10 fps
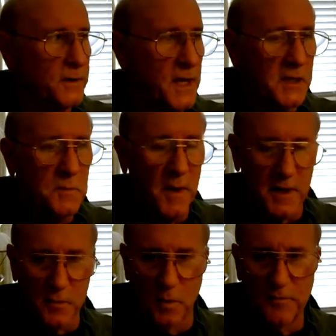On the
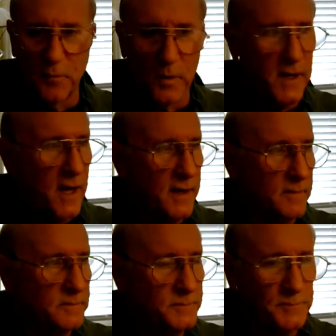next page, 148.